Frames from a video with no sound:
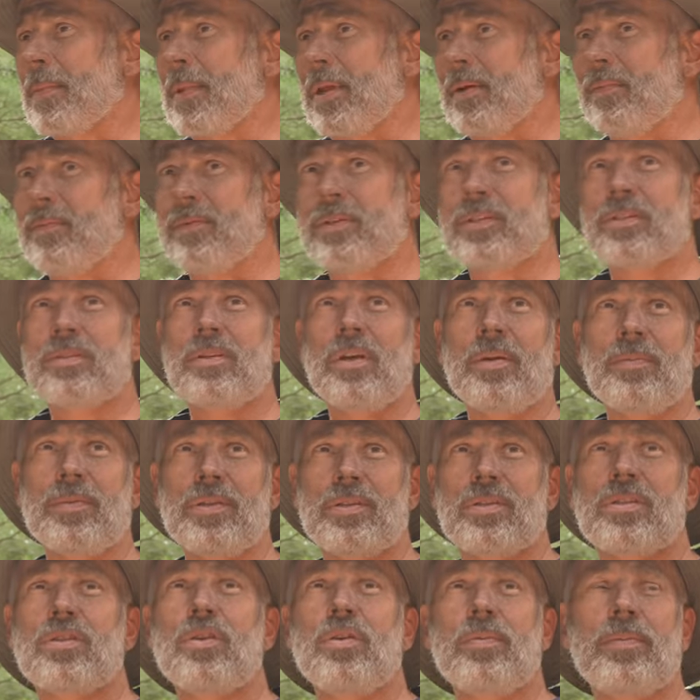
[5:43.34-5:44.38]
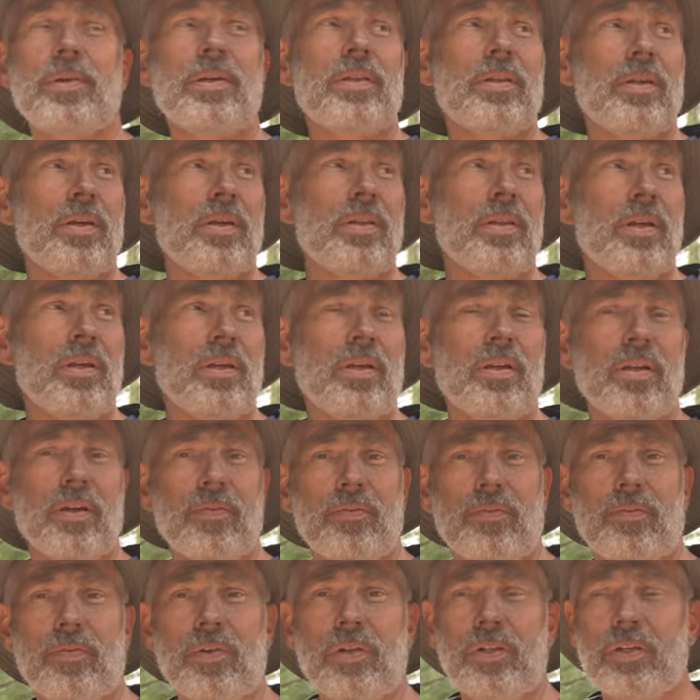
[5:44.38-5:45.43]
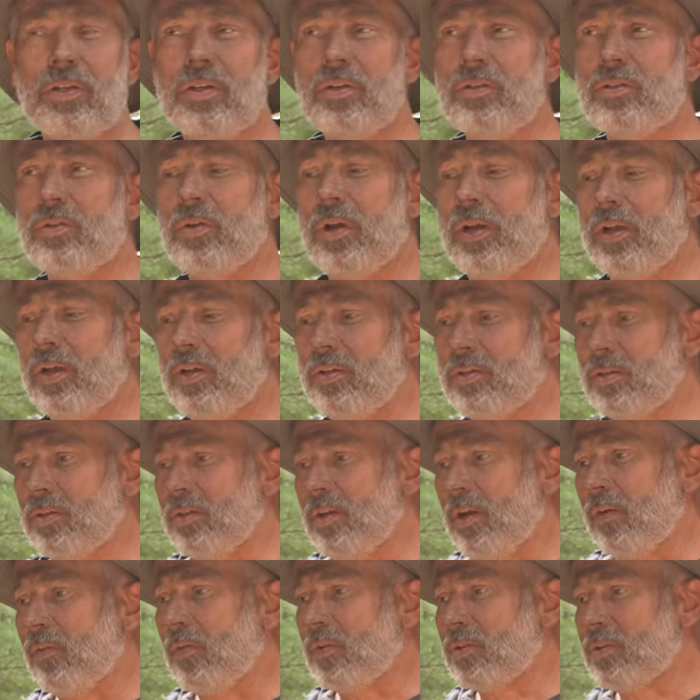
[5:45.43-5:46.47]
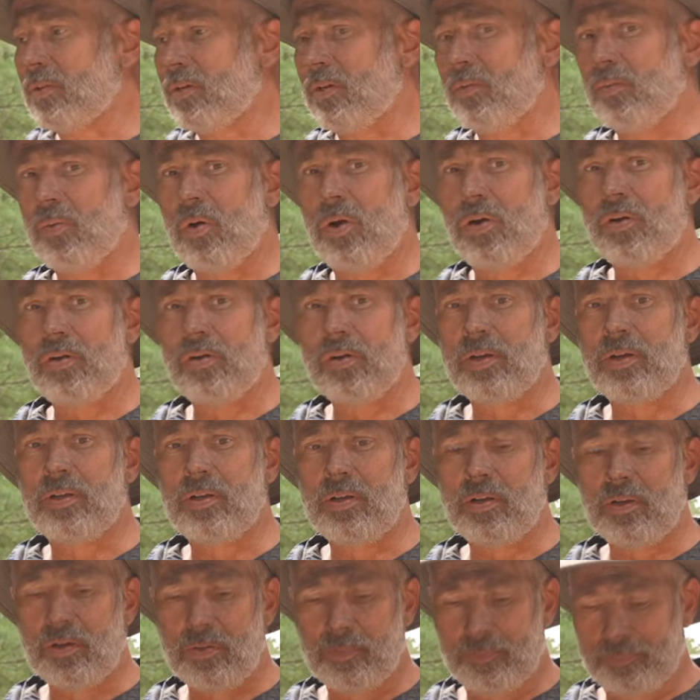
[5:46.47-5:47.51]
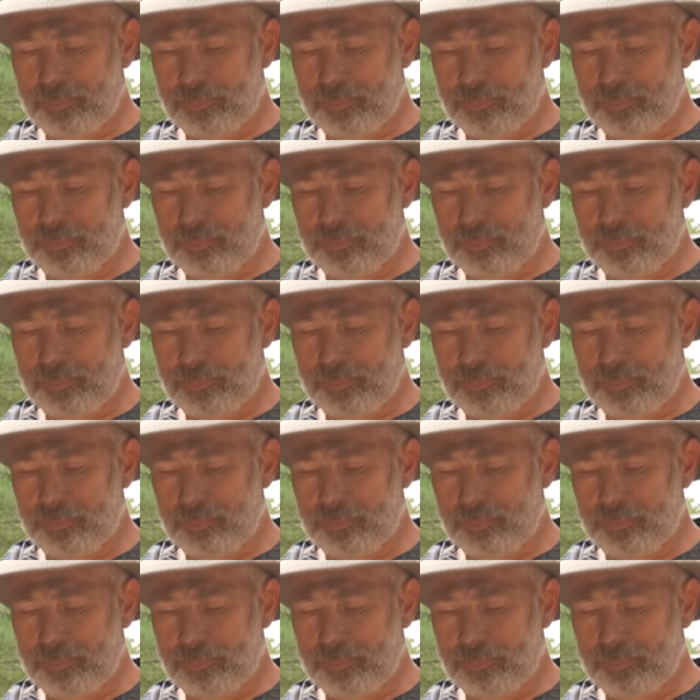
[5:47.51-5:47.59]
I'm, I'm assuming then I'm gonna have really good drainage and never see water in here